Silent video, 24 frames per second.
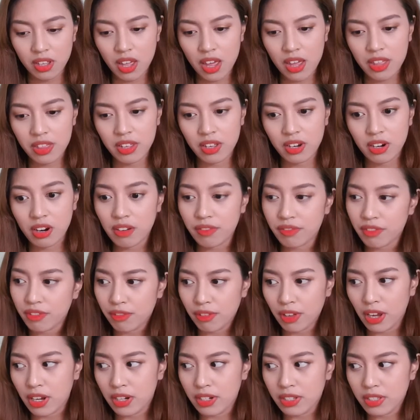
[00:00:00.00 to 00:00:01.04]
And then after
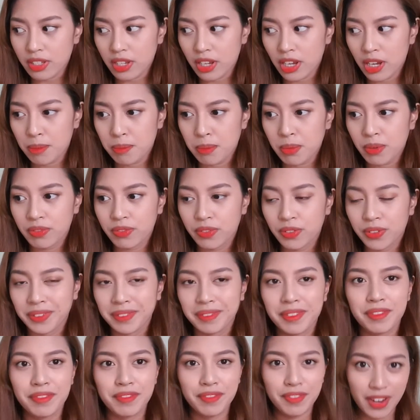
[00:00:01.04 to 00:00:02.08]
that, they
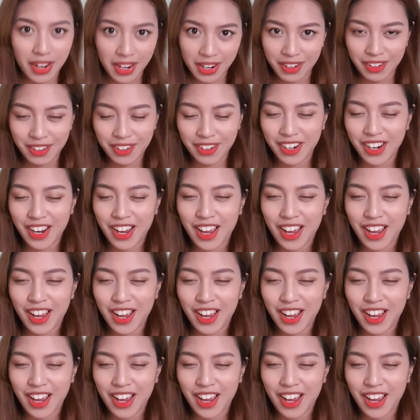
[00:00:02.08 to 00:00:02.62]
performed Fighter.